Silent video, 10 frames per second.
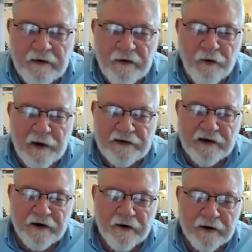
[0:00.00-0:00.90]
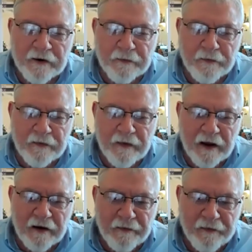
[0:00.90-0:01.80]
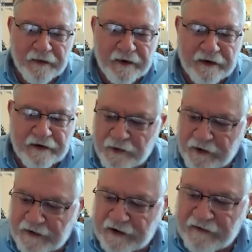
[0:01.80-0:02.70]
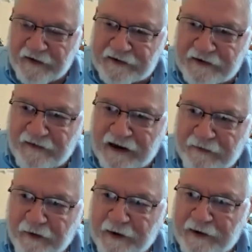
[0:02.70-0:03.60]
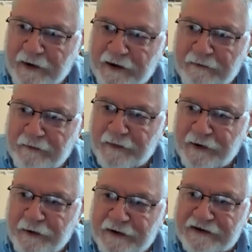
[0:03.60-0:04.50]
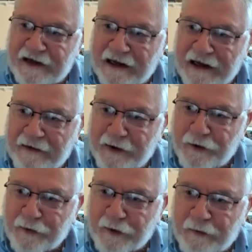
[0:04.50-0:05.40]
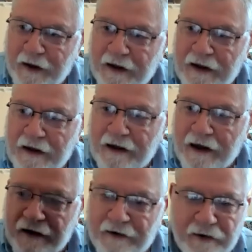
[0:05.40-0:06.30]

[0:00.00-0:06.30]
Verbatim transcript: you mentioned earlier um, the, sort of the division of labor between you and Stan. I mean, you were uh,